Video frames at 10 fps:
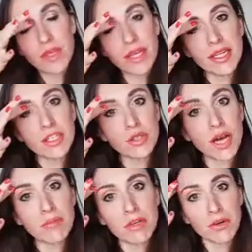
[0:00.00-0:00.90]
needs to
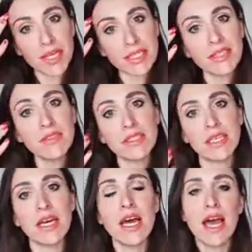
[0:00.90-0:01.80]
come
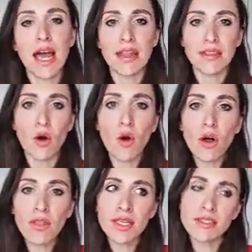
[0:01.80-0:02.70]
creativity, and
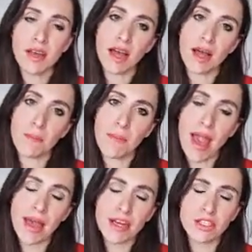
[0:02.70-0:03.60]
all these
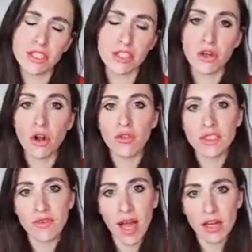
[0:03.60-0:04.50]
energies and all
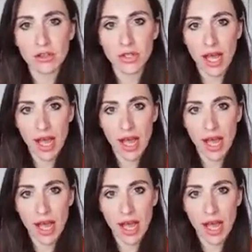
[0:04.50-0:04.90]
these values